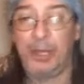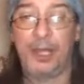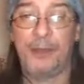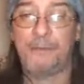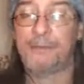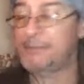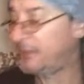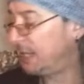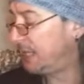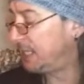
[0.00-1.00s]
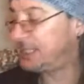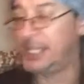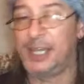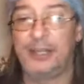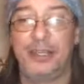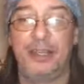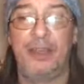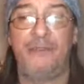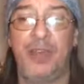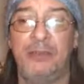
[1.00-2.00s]
why, like I said,
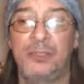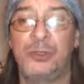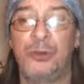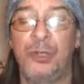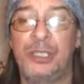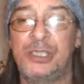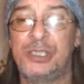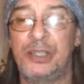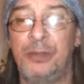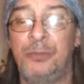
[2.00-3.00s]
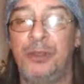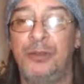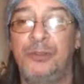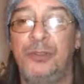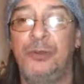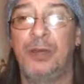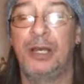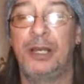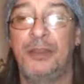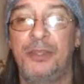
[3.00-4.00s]
if you have stories, send them there
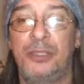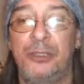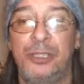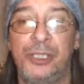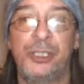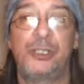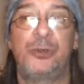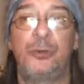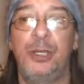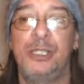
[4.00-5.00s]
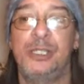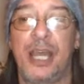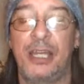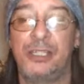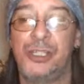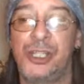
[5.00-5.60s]
to the delicious stories at